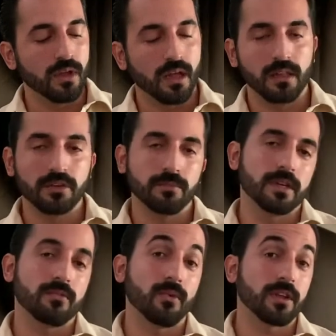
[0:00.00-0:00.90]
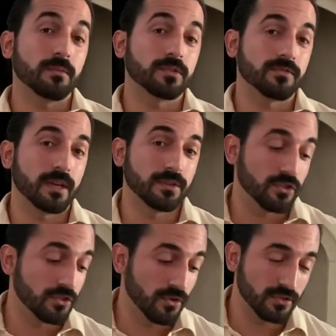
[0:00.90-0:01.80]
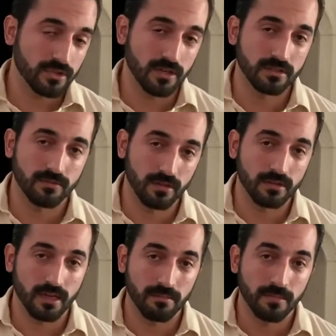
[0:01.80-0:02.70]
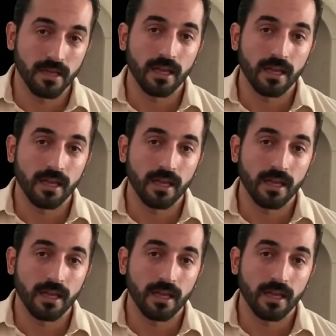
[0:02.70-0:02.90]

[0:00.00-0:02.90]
a little bit of one of the most famous son songs of all time,